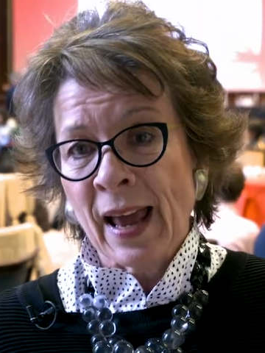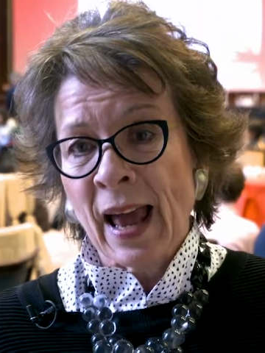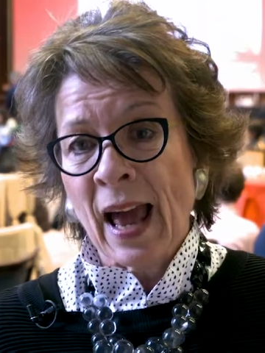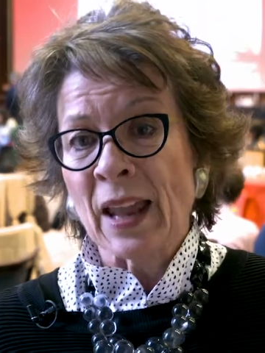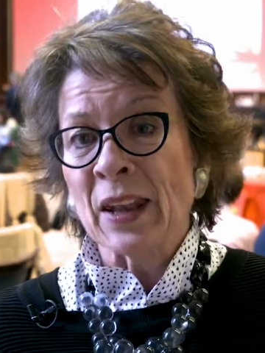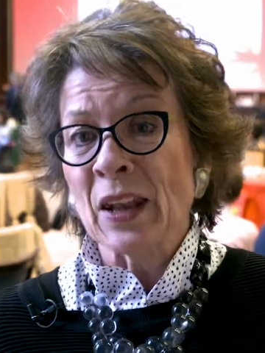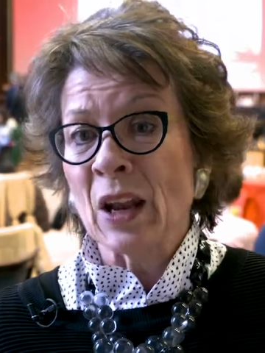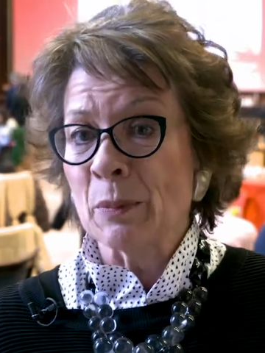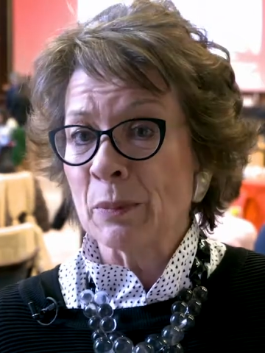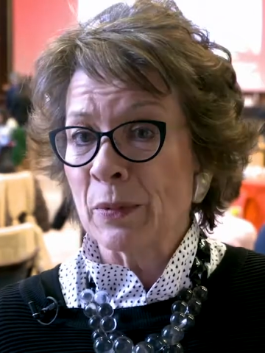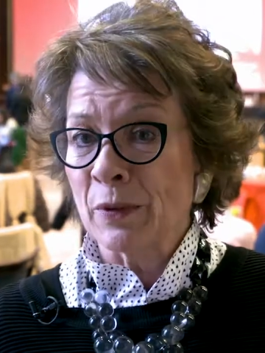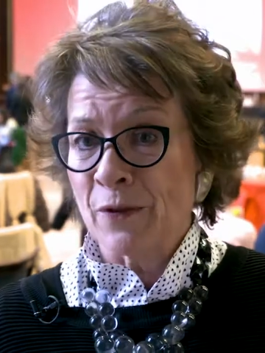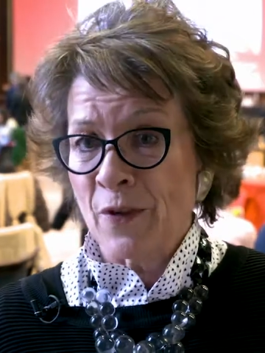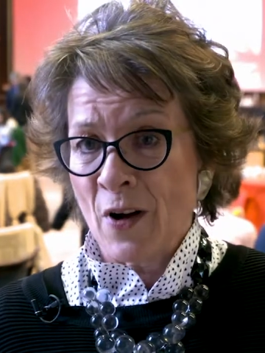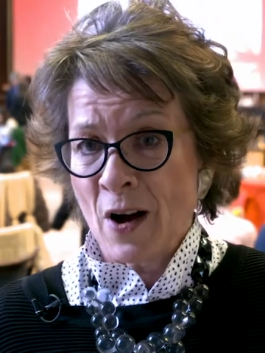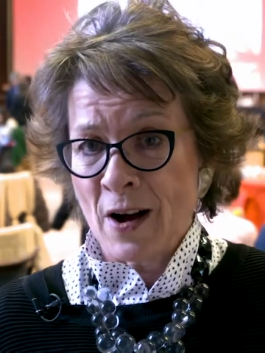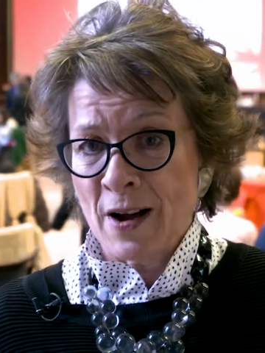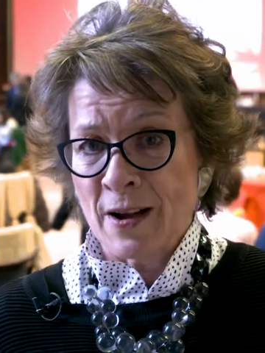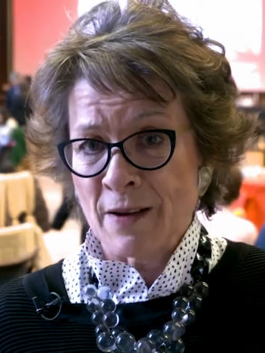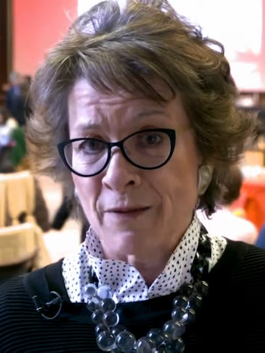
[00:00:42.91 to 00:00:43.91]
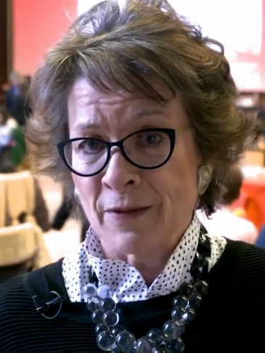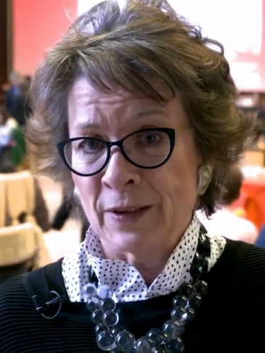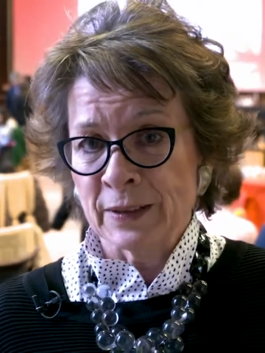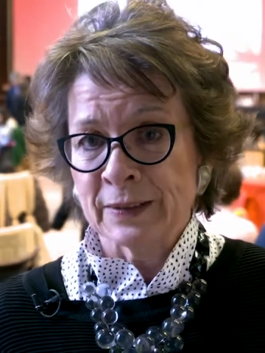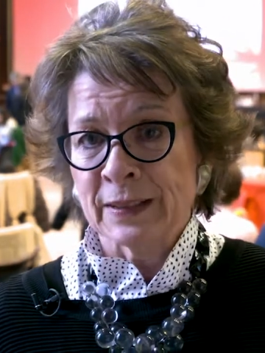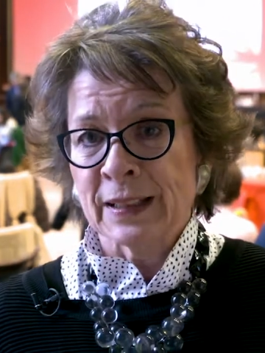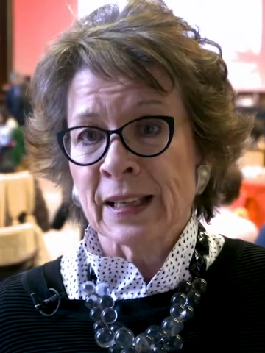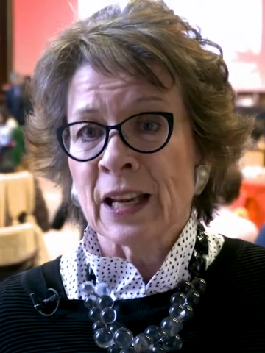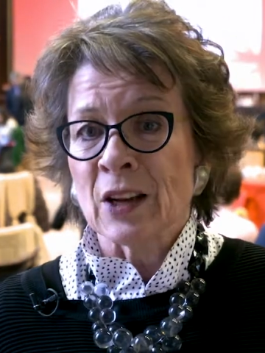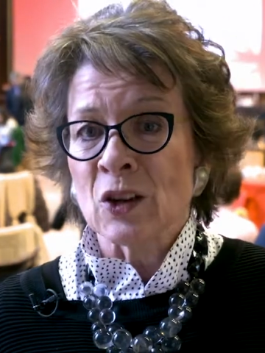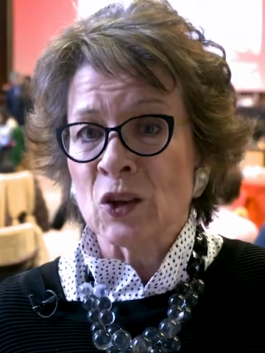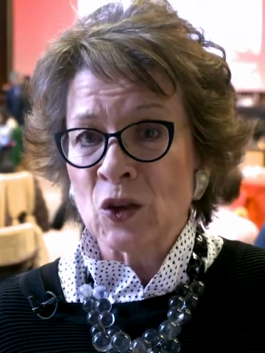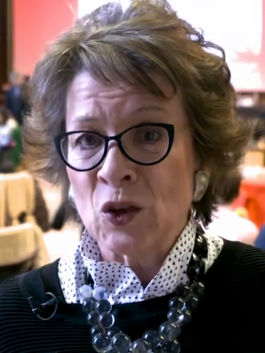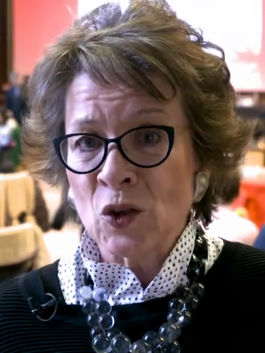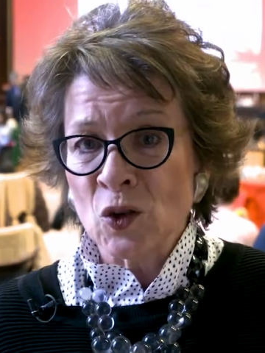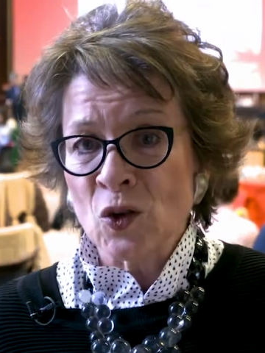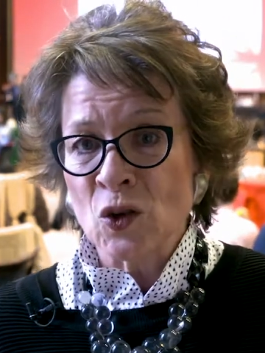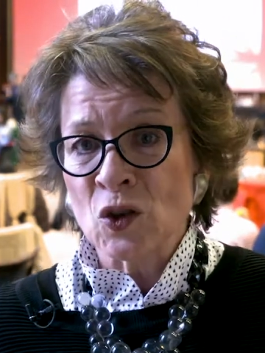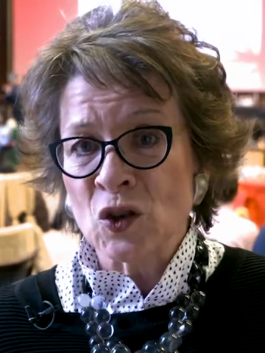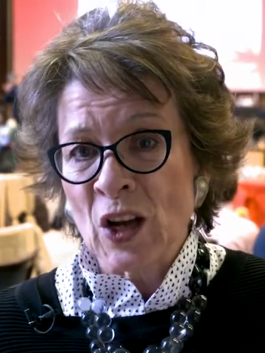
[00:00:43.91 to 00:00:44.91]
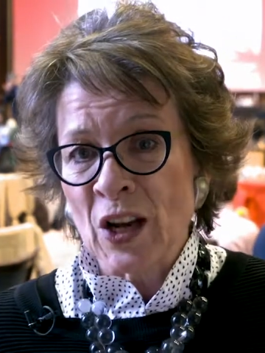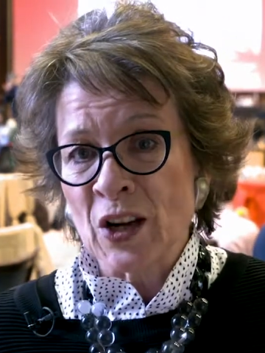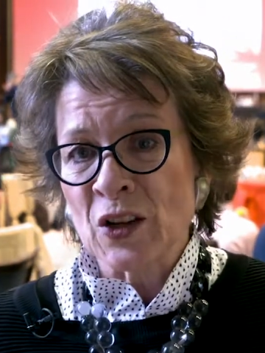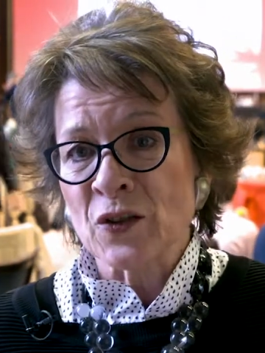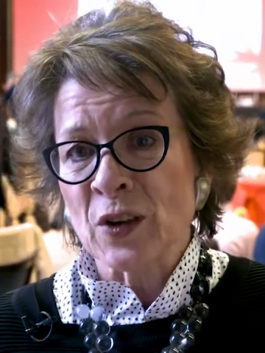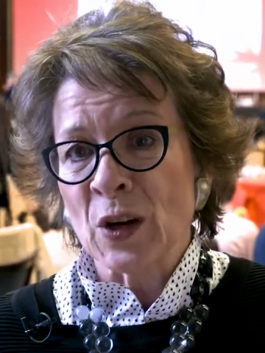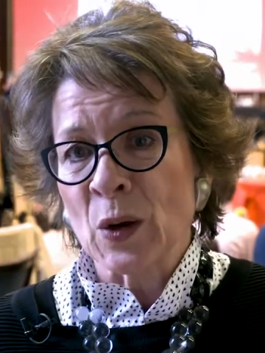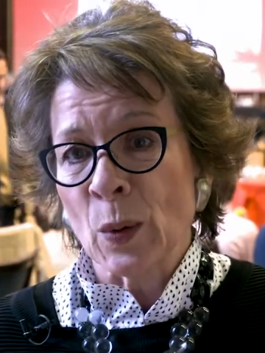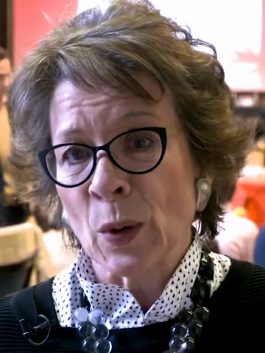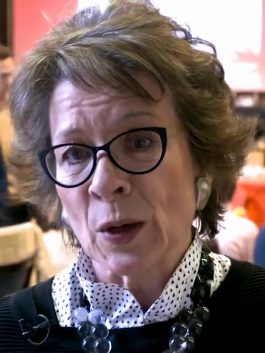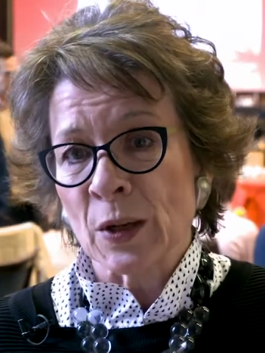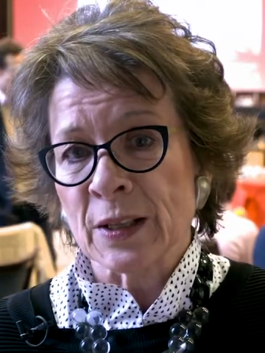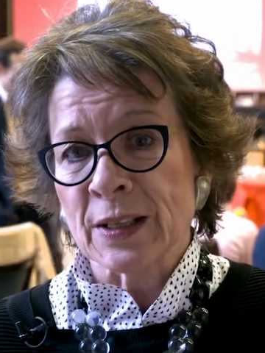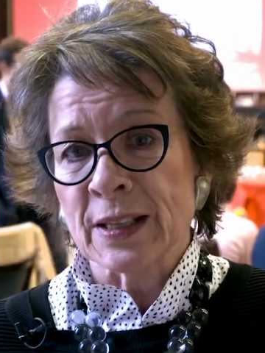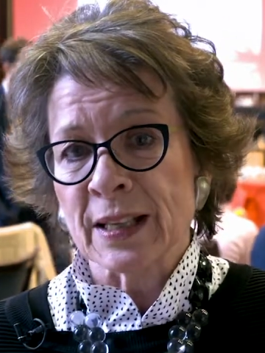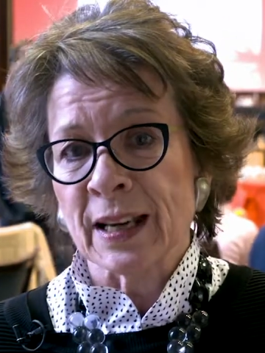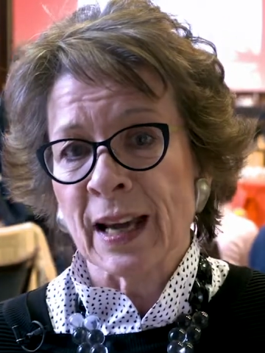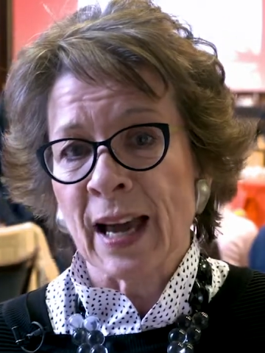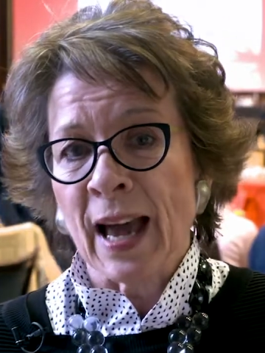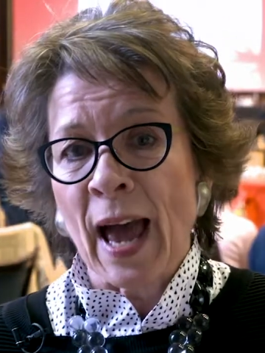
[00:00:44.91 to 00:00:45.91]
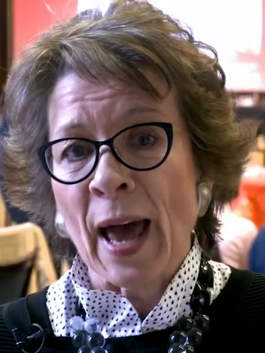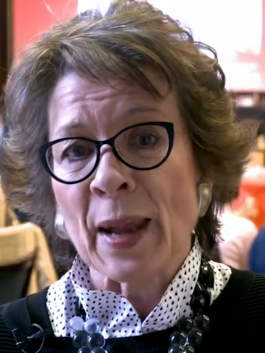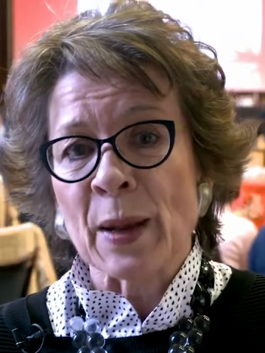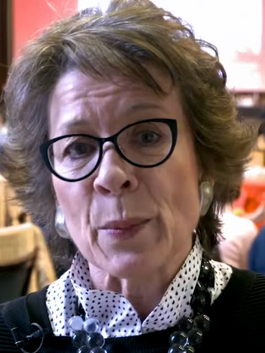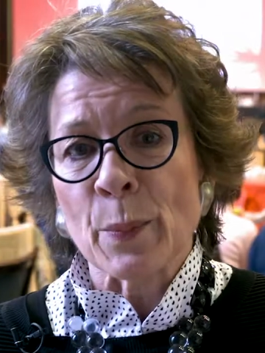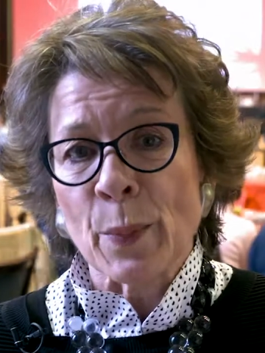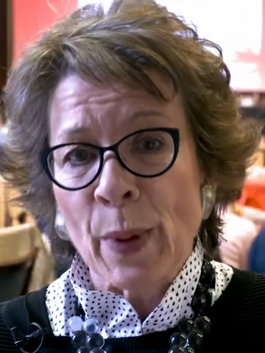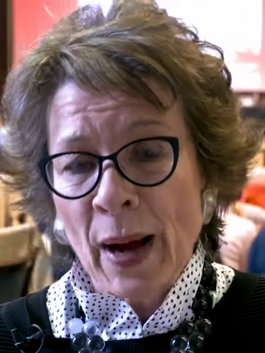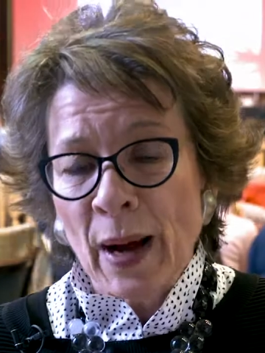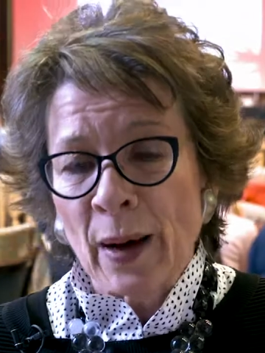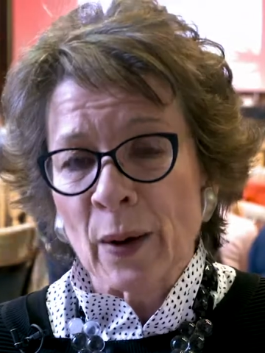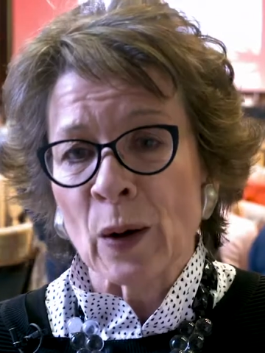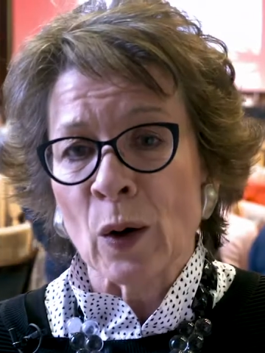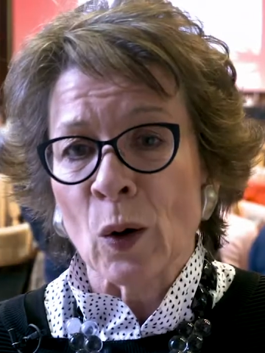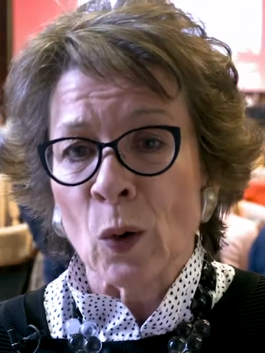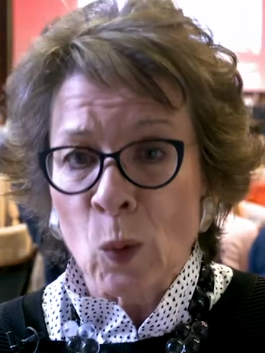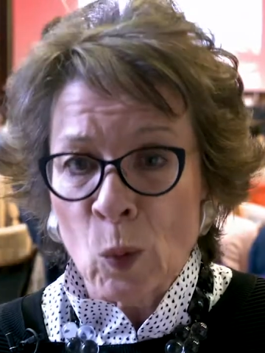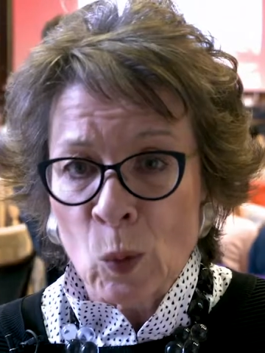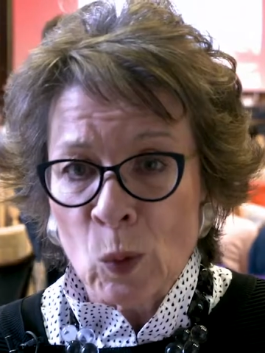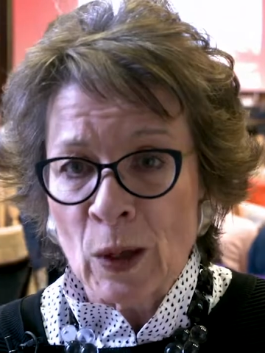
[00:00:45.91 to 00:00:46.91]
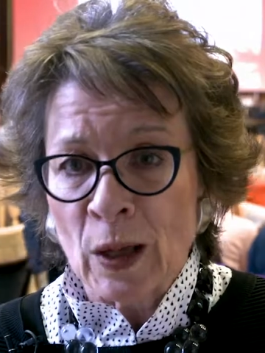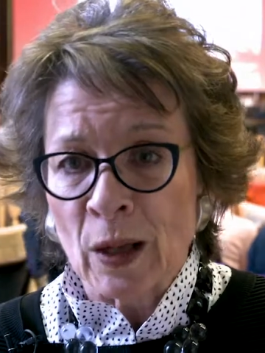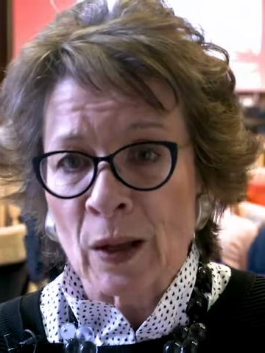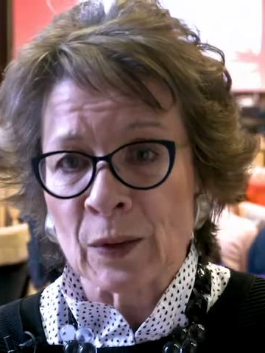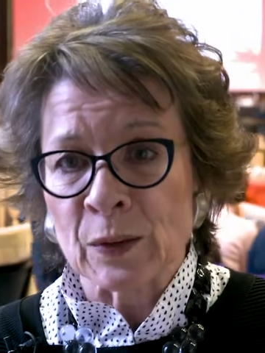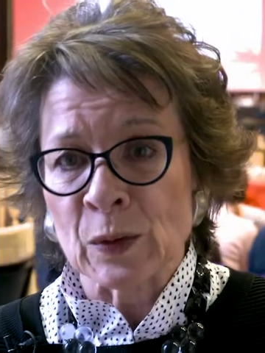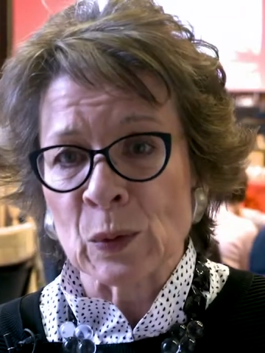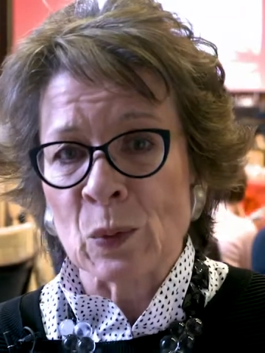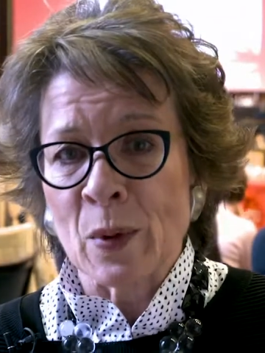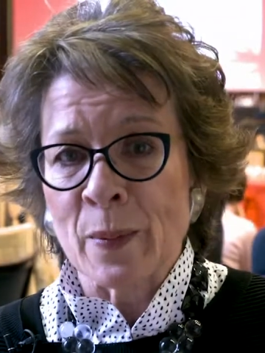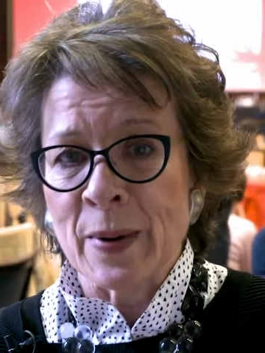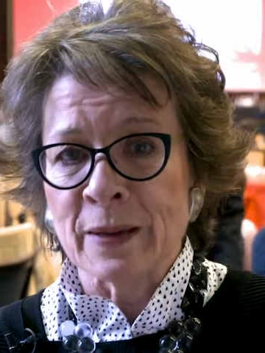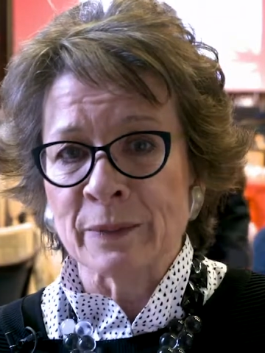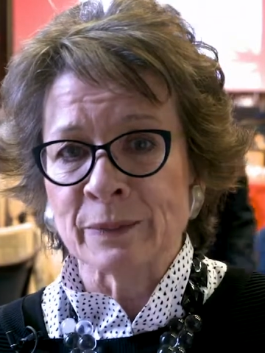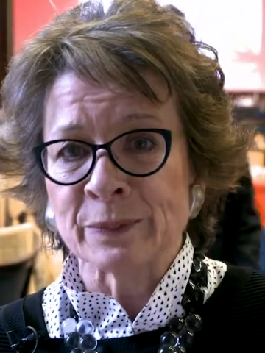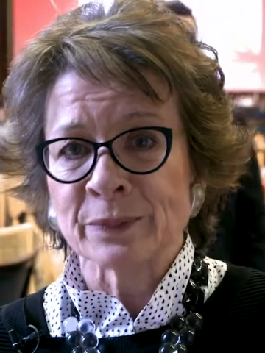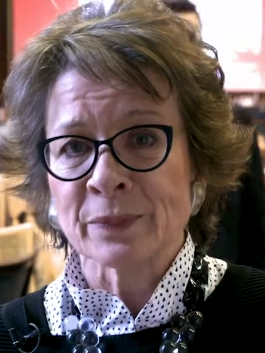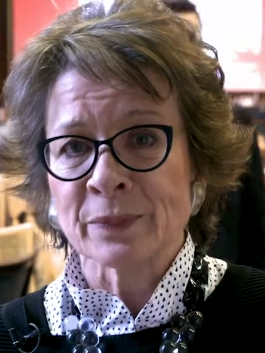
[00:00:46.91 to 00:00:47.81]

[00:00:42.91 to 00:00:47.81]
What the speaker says: and number 5, ensure gender equality and empower all girls and women.